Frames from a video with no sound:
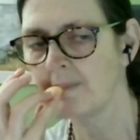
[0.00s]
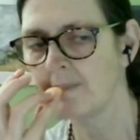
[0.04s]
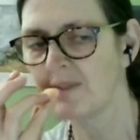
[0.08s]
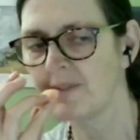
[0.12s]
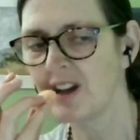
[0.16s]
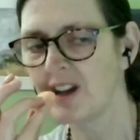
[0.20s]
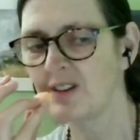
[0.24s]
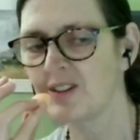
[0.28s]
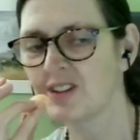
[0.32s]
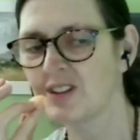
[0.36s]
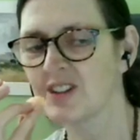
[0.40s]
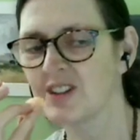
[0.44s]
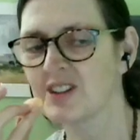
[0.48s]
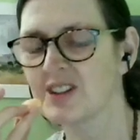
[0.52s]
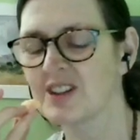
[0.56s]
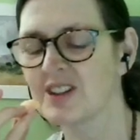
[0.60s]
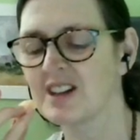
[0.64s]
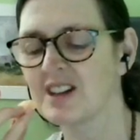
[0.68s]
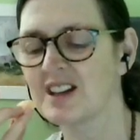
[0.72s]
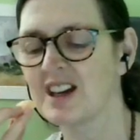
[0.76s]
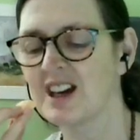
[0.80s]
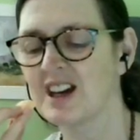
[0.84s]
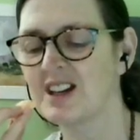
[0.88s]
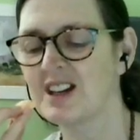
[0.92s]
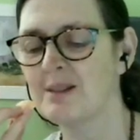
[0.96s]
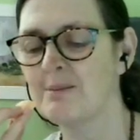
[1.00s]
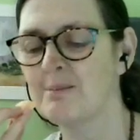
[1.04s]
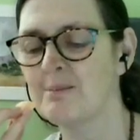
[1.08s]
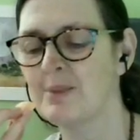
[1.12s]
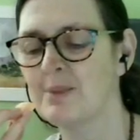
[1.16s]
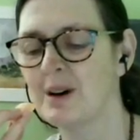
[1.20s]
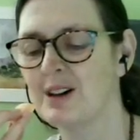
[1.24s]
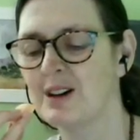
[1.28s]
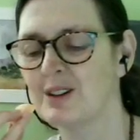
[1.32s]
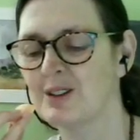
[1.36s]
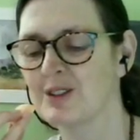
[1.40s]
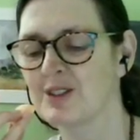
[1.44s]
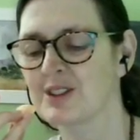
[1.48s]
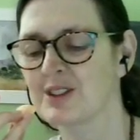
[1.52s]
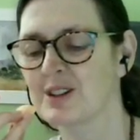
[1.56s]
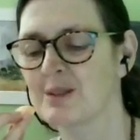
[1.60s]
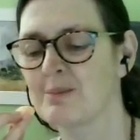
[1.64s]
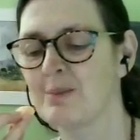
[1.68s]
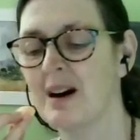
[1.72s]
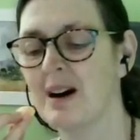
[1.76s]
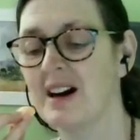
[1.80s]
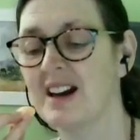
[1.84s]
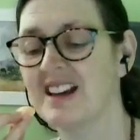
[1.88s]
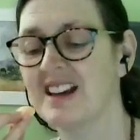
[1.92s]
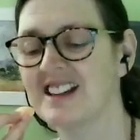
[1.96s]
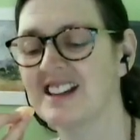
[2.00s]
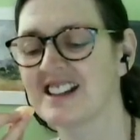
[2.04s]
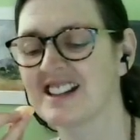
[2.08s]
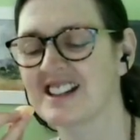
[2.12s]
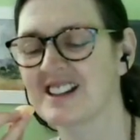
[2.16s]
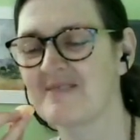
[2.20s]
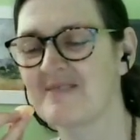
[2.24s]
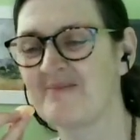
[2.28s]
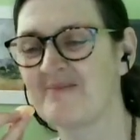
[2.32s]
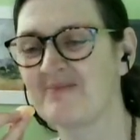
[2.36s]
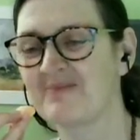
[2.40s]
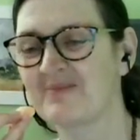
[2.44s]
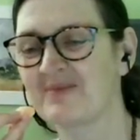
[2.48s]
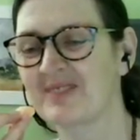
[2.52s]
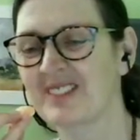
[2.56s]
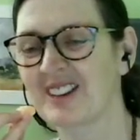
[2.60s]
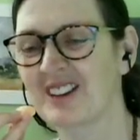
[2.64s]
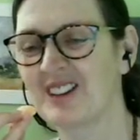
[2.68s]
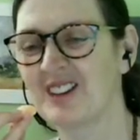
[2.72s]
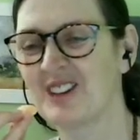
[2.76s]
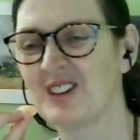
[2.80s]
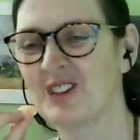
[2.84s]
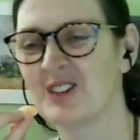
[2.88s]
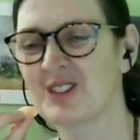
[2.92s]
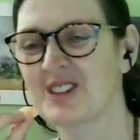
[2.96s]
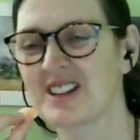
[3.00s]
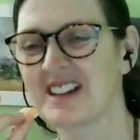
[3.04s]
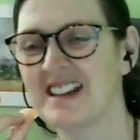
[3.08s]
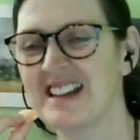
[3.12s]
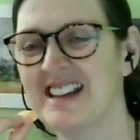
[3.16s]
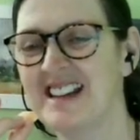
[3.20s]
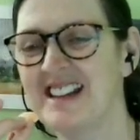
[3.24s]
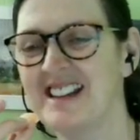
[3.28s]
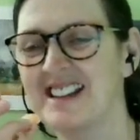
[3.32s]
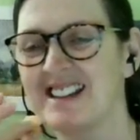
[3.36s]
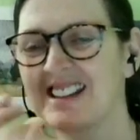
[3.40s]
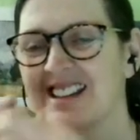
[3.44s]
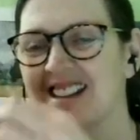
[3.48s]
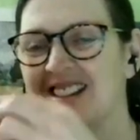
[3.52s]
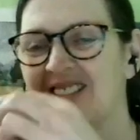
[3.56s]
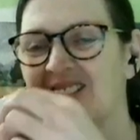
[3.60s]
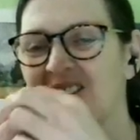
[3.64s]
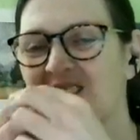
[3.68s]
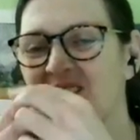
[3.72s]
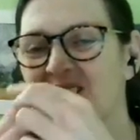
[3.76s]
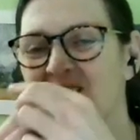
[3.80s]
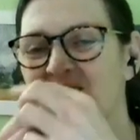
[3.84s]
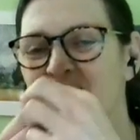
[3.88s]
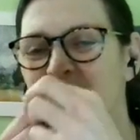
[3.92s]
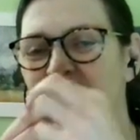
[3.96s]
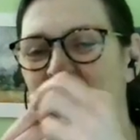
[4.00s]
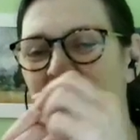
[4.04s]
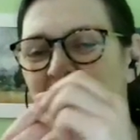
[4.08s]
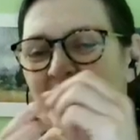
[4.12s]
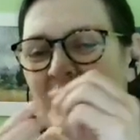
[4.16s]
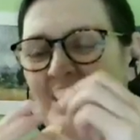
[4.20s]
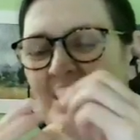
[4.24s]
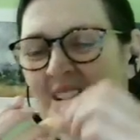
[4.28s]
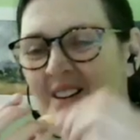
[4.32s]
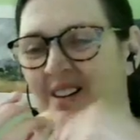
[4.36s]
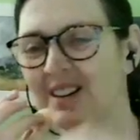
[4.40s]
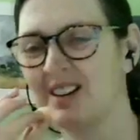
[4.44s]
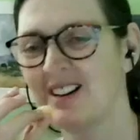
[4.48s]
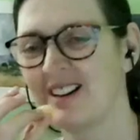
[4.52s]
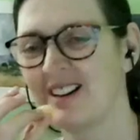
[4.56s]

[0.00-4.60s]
Notice an impulse to bite or to eat or to swallow.